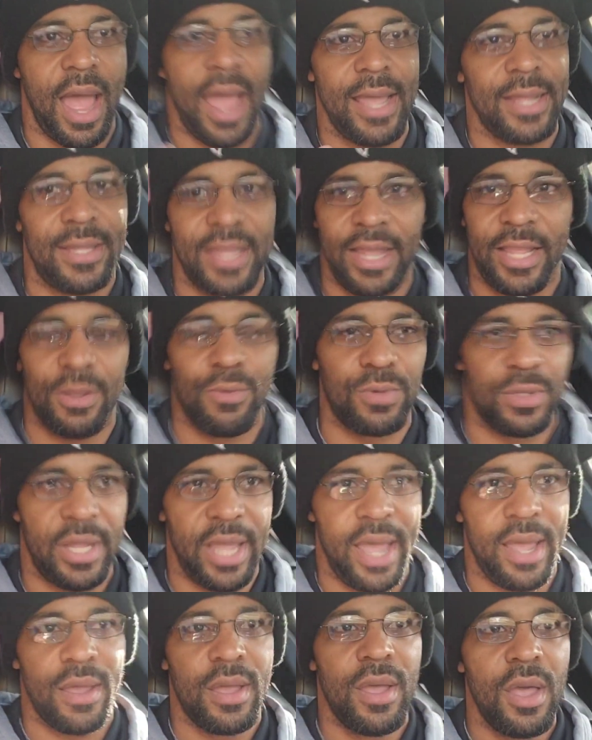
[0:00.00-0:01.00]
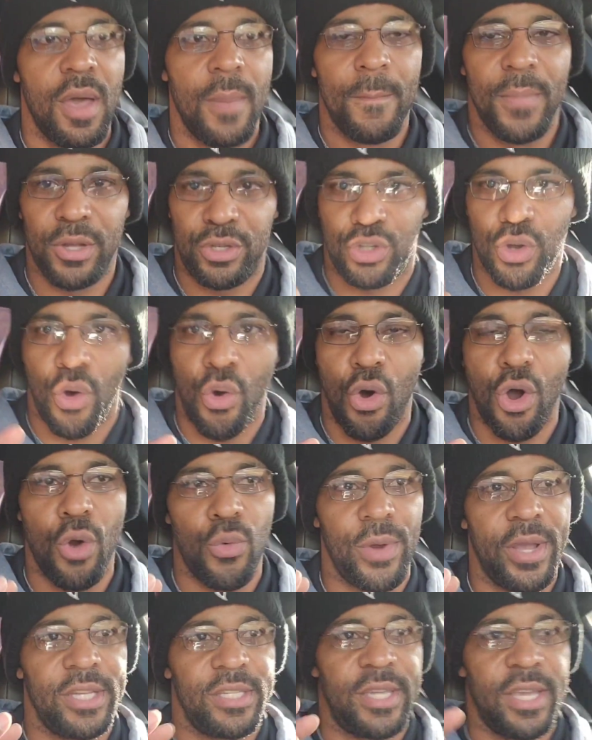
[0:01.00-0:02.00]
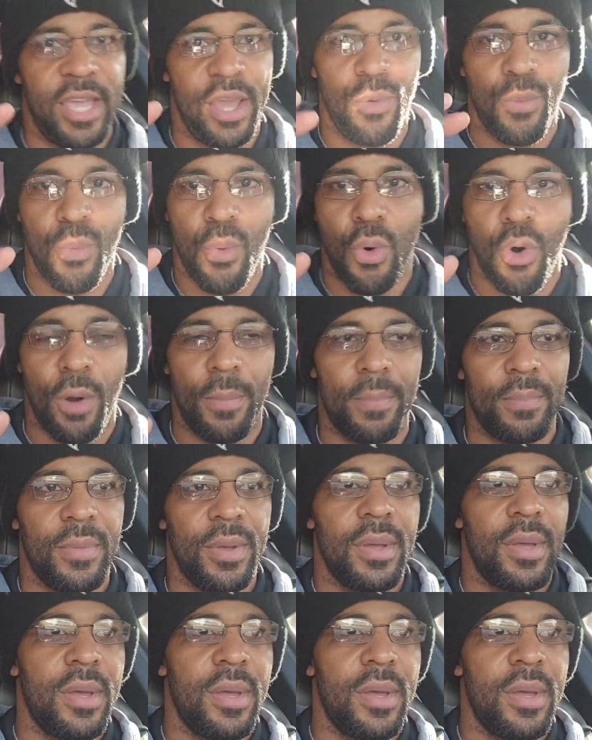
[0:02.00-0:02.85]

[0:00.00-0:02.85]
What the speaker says: I ain't think it was that. But your oil rings can get warped,